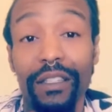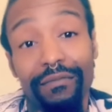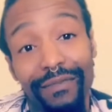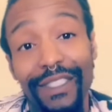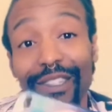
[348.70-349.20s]

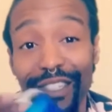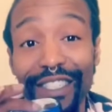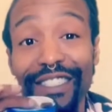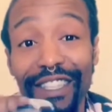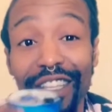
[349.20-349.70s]
So this is
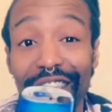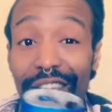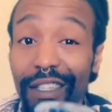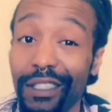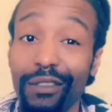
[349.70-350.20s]
another good.
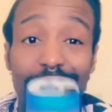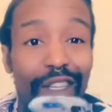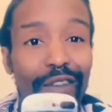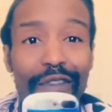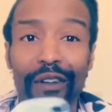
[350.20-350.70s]
So cell
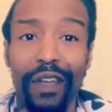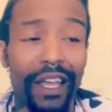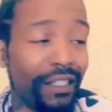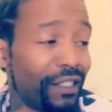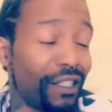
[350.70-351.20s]
phone
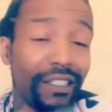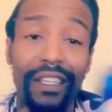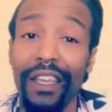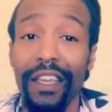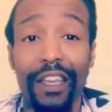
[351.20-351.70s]
cases,
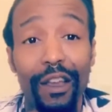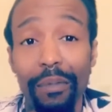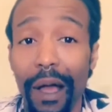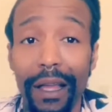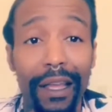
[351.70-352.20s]

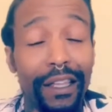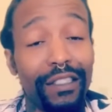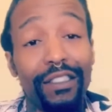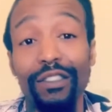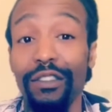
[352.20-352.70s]
AirPod cases,
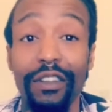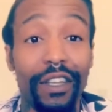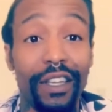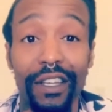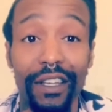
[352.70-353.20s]
you're
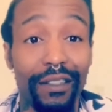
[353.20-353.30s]
good.